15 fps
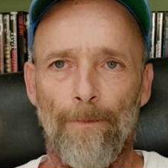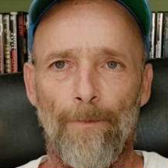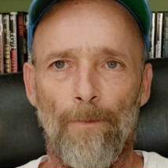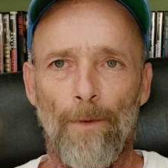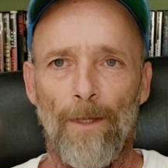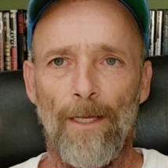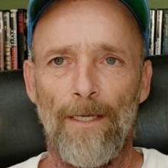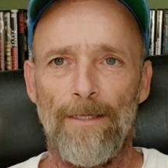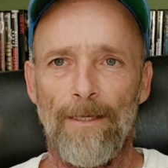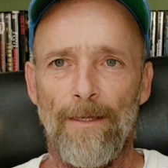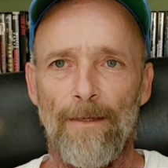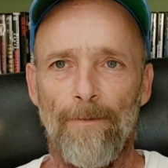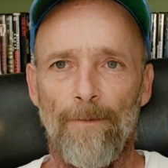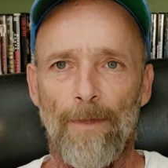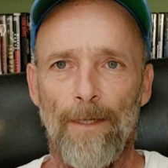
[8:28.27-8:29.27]
Realized
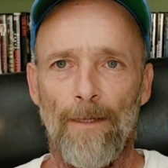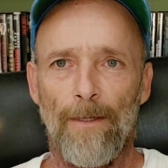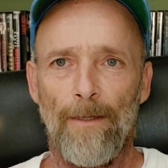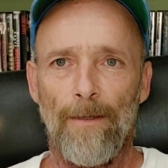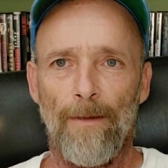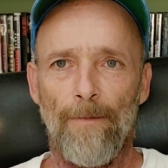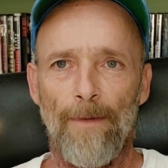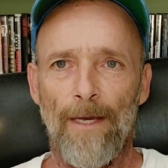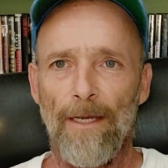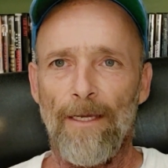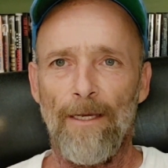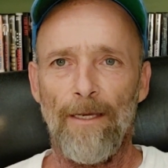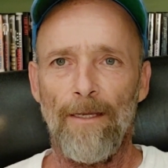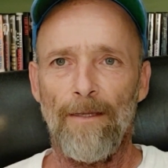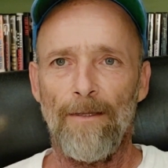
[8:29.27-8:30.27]
that I'm not
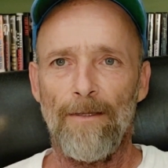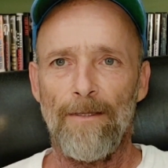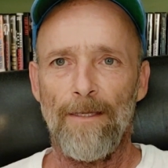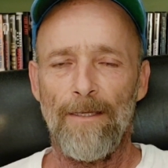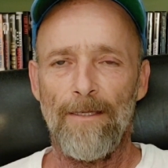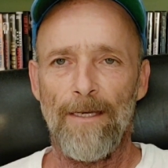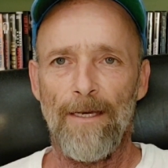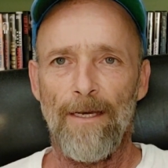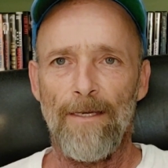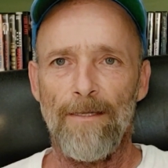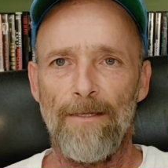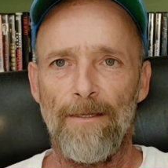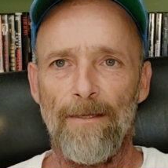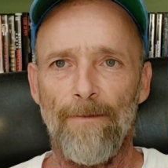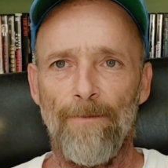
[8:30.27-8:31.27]
kicking this thing's
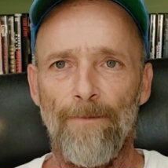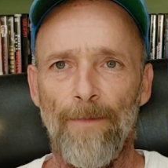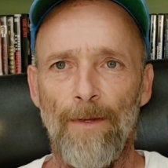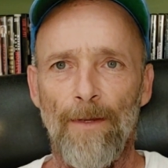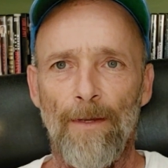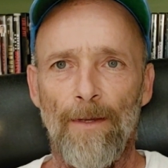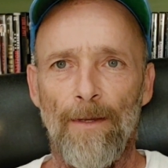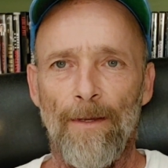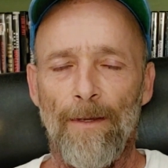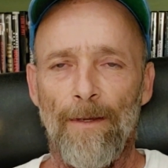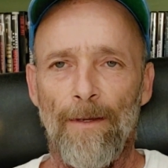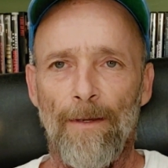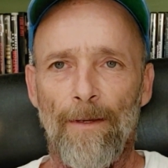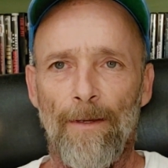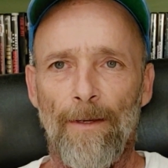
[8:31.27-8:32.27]
ass,
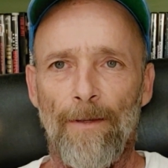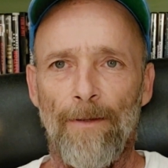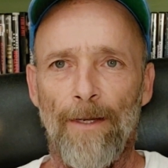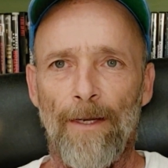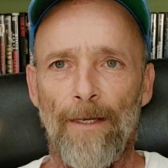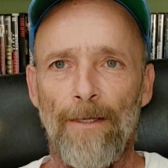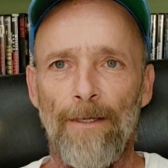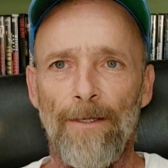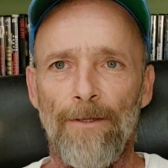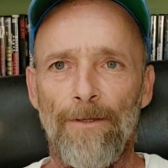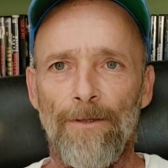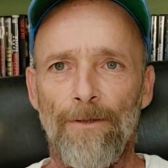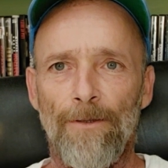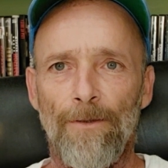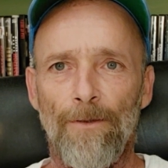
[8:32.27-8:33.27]
and that I need
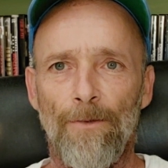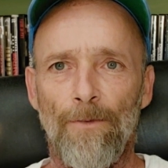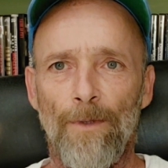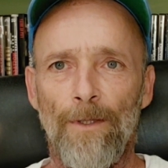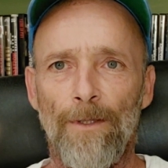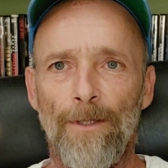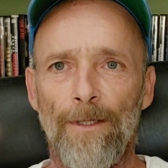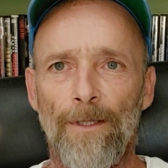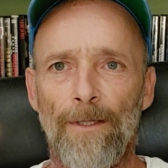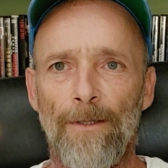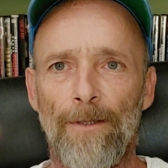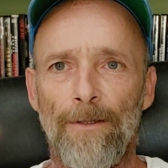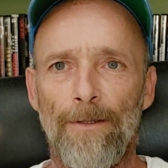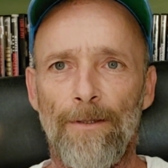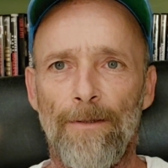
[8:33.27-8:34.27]
to
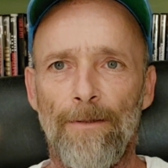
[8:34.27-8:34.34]
really,